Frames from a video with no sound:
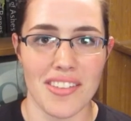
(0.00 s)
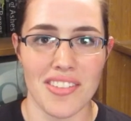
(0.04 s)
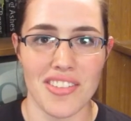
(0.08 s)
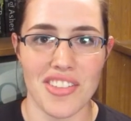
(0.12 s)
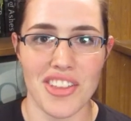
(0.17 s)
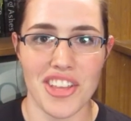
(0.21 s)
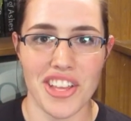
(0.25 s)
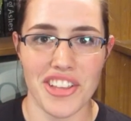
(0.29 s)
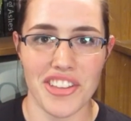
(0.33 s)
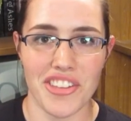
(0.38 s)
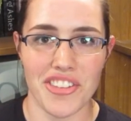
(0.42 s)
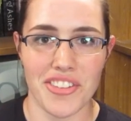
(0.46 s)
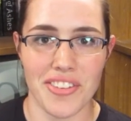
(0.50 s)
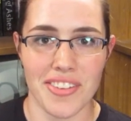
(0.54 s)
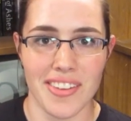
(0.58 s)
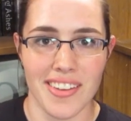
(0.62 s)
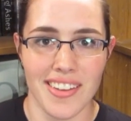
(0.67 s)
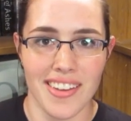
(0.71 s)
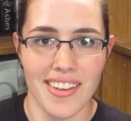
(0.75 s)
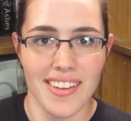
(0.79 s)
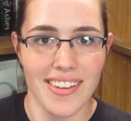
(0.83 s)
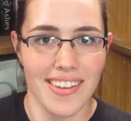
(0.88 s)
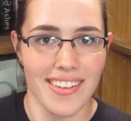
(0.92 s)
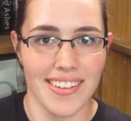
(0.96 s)
this
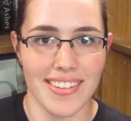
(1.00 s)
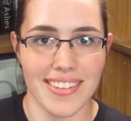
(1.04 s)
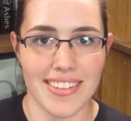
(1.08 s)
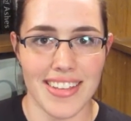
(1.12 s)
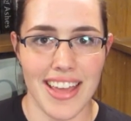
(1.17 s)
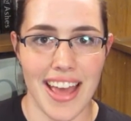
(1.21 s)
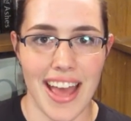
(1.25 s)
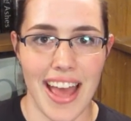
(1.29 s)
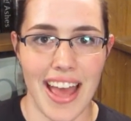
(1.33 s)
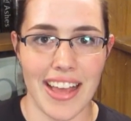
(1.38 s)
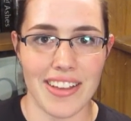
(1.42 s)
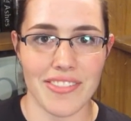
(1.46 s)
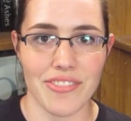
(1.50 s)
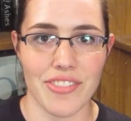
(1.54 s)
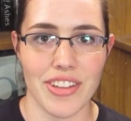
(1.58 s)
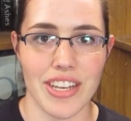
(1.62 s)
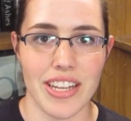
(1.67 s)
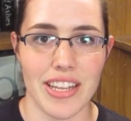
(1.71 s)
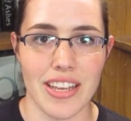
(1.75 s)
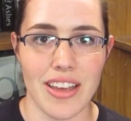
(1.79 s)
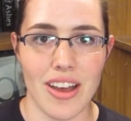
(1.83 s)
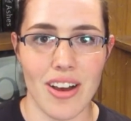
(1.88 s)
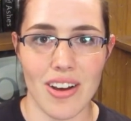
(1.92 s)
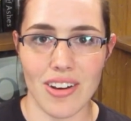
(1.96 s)
tag
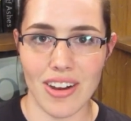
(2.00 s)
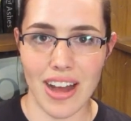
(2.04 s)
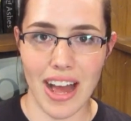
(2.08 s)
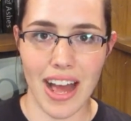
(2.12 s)
video.